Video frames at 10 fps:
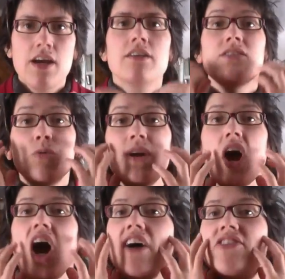So we
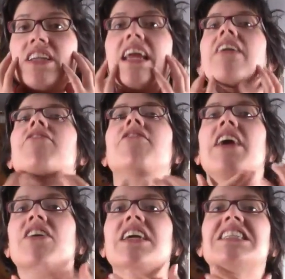often get
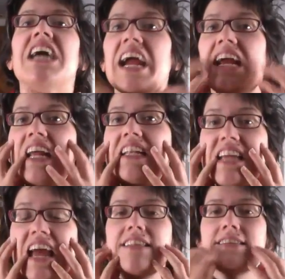very tight and
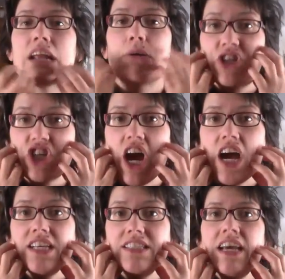tense in our
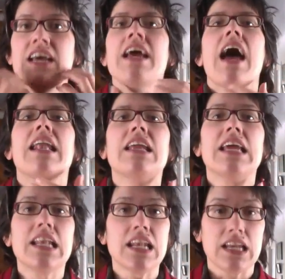jaws and
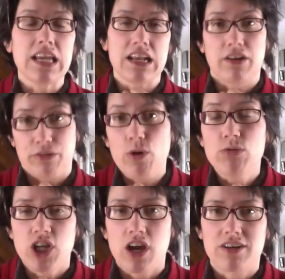in our throat
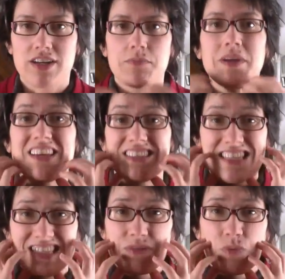chakras, because
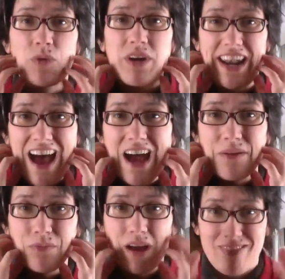this is where we're not
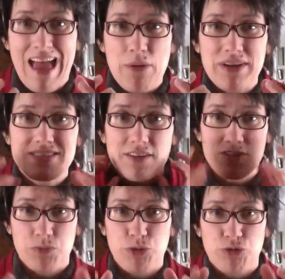allowing stuff
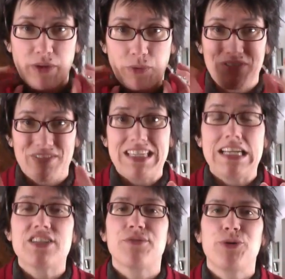to move that we really
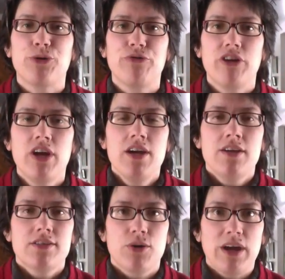need to move.
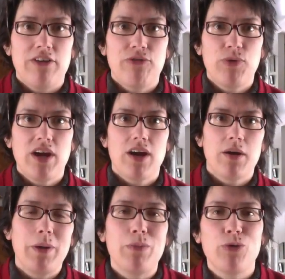So if we are
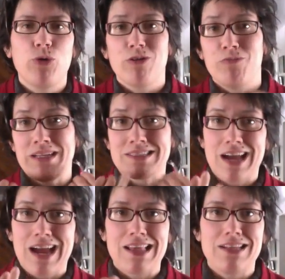people who have been
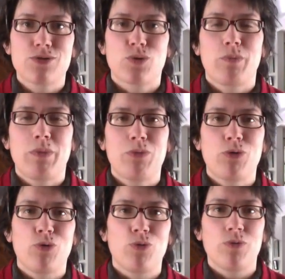silenced or people
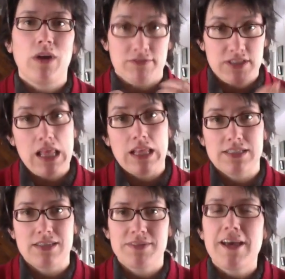who have silenced
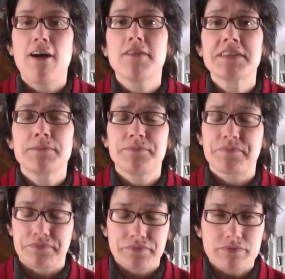themselves,
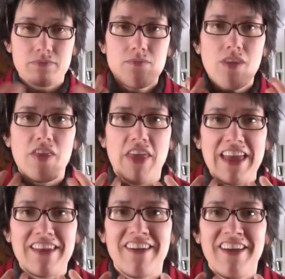
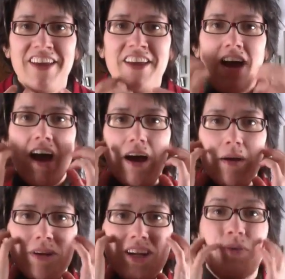then
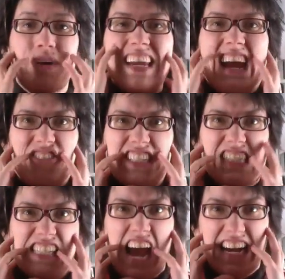we can get really
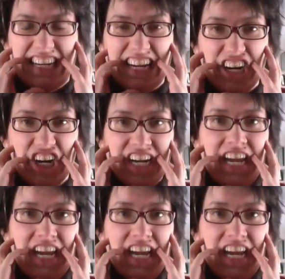tight here.